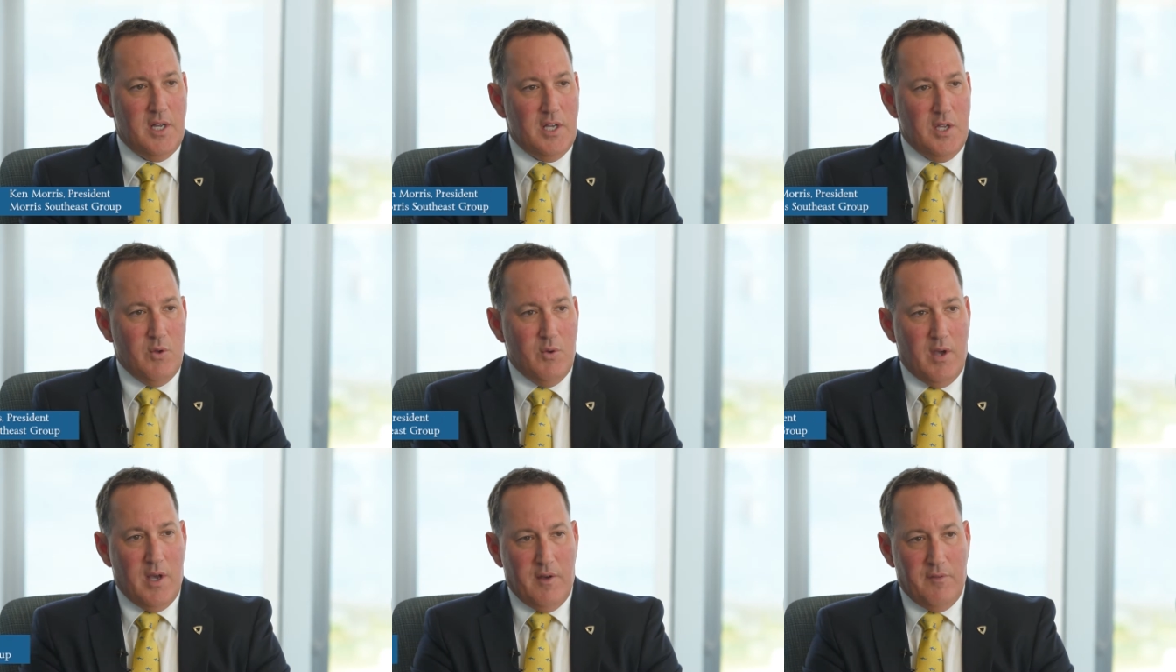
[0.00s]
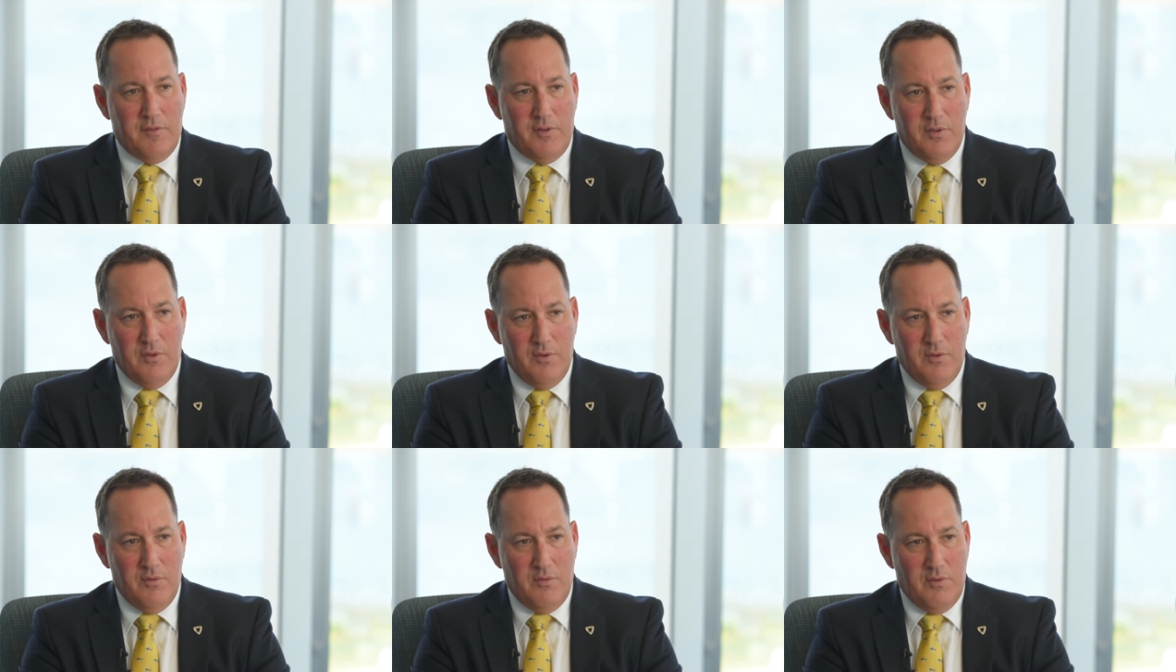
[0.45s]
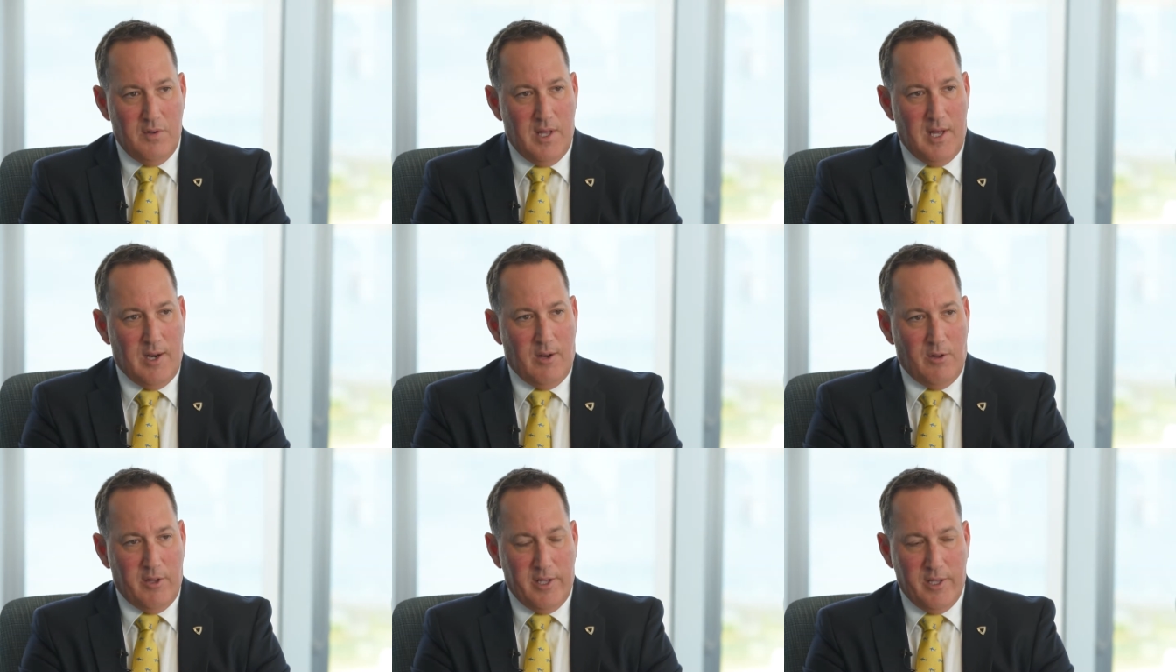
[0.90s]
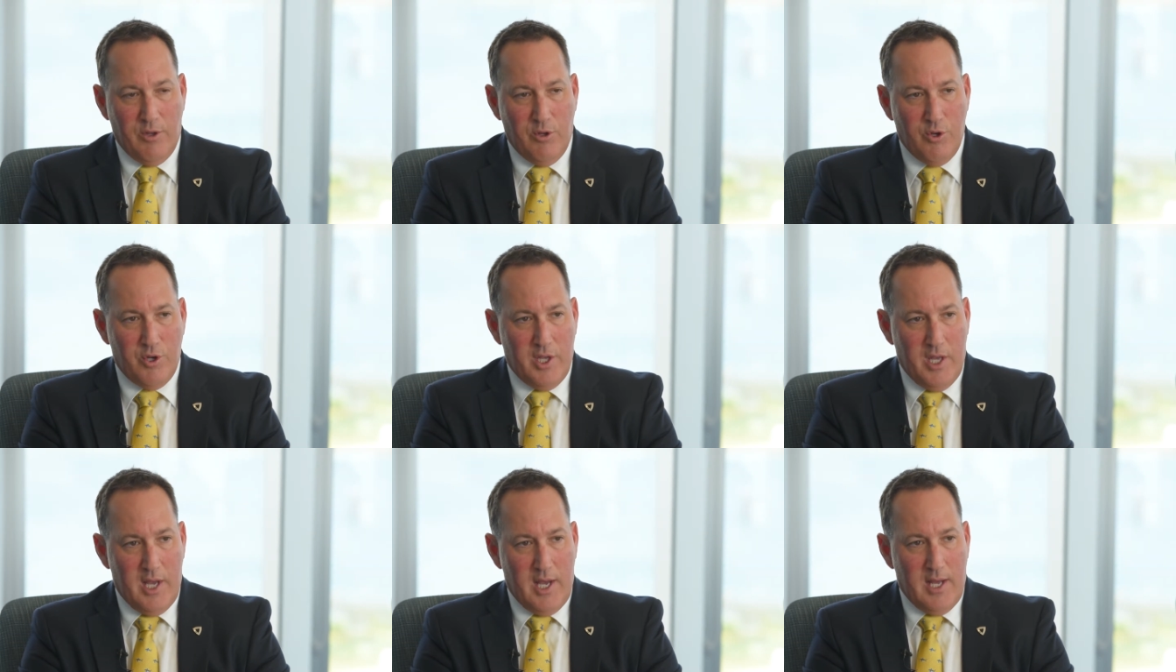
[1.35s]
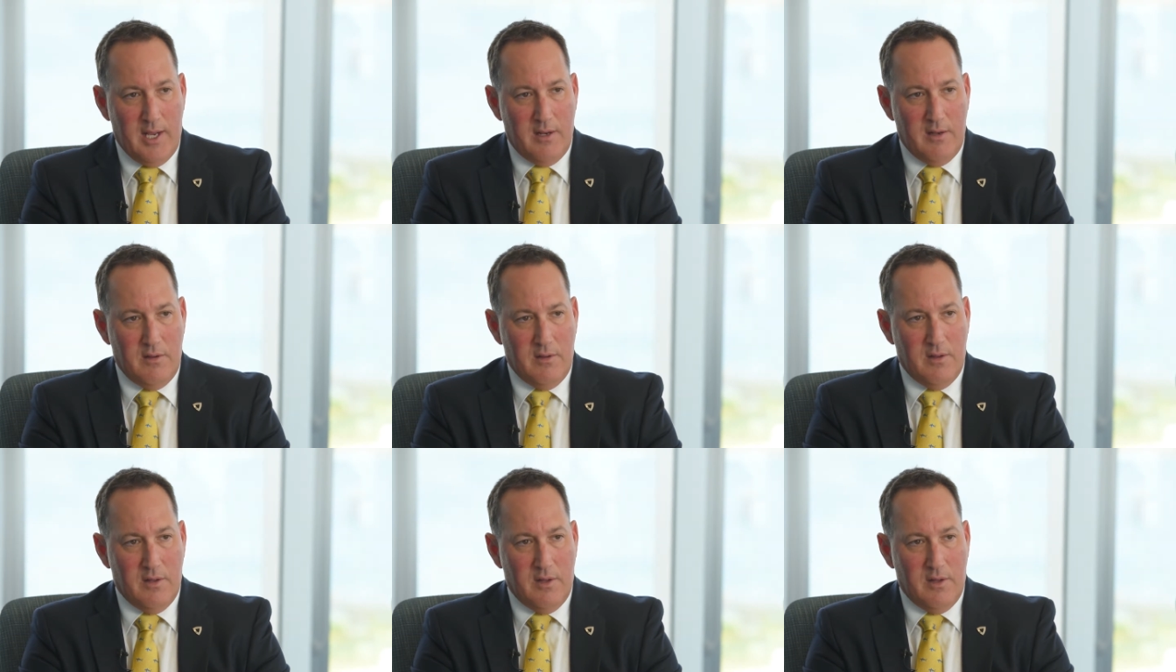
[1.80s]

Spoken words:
you have to not only look at